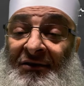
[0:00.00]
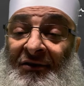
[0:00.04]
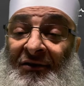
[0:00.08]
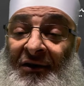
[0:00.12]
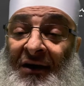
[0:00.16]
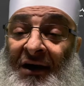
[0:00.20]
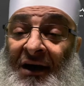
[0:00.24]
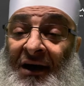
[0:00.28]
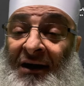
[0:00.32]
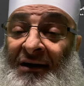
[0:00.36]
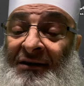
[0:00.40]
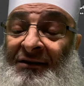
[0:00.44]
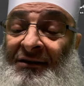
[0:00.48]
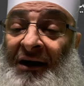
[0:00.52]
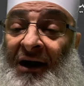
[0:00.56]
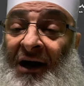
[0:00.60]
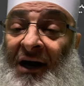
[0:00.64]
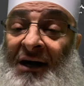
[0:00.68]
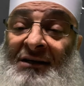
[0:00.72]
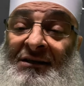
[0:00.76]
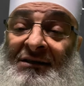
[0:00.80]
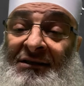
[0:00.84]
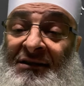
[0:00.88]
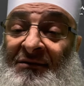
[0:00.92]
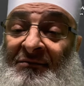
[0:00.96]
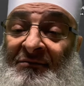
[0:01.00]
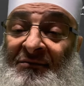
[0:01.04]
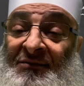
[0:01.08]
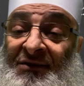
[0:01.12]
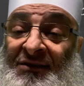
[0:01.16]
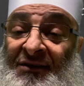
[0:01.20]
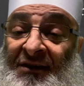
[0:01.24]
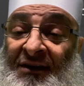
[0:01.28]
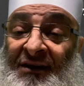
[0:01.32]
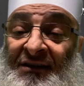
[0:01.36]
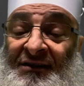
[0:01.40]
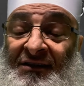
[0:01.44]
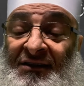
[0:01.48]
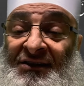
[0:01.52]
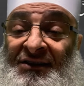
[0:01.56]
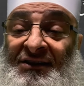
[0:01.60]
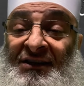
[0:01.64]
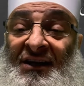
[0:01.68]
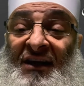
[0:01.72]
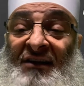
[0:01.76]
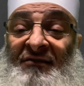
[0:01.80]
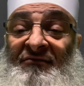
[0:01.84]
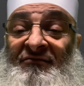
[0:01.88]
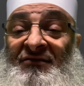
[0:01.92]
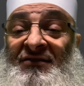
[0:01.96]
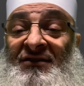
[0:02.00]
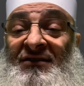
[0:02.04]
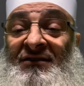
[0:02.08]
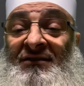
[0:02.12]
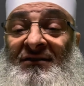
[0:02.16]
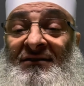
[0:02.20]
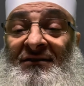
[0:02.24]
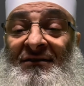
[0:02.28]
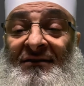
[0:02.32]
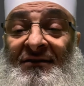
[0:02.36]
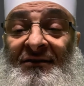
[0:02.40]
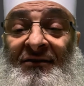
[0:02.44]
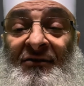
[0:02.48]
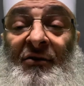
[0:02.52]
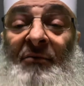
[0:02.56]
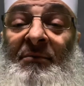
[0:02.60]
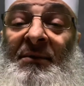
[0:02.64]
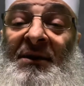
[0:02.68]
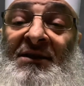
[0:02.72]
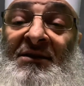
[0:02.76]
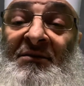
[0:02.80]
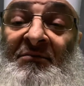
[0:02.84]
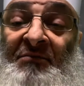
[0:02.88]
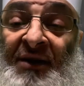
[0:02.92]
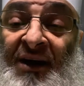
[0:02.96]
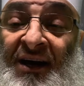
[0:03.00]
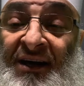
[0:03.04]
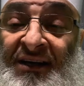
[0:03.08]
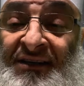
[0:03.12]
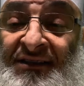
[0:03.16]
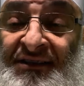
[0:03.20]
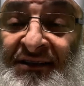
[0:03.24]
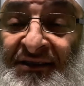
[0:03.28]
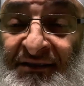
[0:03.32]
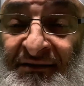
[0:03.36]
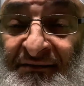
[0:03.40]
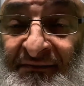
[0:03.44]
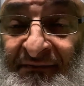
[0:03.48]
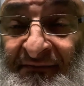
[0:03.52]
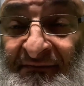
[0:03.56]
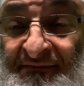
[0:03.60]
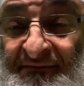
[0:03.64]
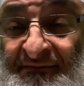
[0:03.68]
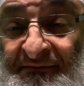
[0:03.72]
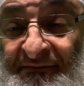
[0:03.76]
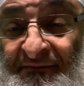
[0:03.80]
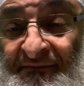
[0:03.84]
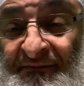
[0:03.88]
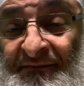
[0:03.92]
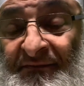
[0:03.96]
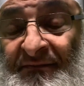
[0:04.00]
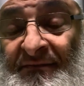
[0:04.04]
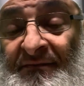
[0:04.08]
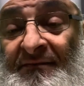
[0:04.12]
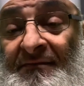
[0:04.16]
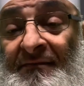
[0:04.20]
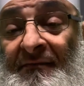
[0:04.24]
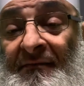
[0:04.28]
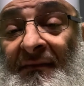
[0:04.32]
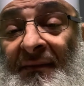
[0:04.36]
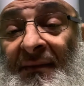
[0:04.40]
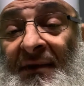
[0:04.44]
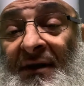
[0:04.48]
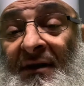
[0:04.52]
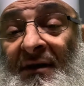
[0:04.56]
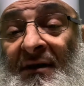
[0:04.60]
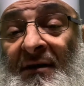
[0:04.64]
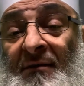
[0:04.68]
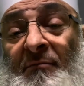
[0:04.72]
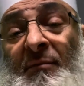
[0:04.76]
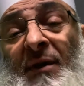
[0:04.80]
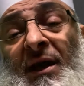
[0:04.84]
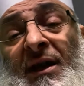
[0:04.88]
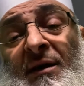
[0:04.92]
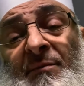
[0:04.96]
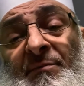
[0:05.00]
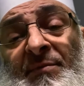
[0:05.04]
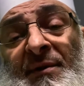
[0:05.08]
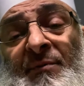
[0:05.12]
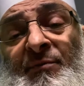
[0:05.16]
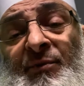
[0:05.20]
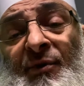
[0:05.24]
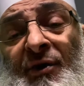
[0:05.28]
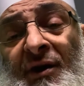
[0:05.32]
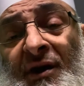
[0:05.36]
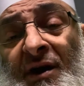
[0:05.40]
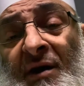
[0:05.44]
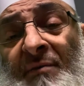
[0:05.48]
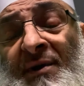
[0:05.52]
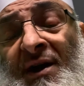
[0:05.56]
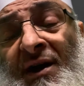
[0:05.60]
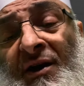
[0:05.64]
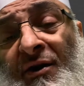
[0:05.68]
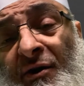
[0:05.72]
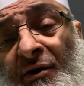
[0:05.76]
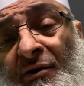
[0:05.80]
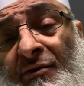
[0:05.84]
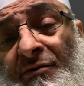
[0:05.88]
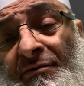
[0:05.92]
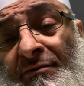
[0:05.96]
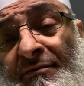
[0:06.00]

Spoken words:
and the items on the shelves, nobody buys. Many people come and go,